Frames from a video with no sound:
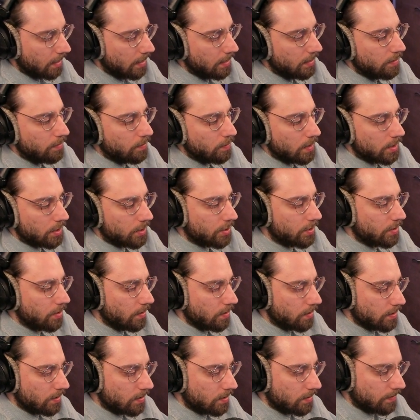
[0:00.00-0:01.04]
and you watch
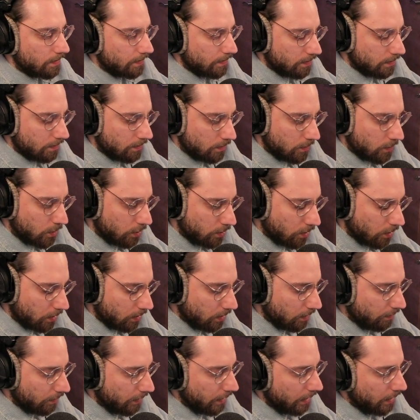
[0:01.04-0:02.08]
those
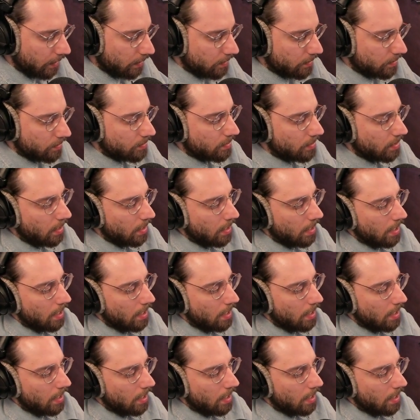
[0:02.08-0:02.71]
tutorial videos.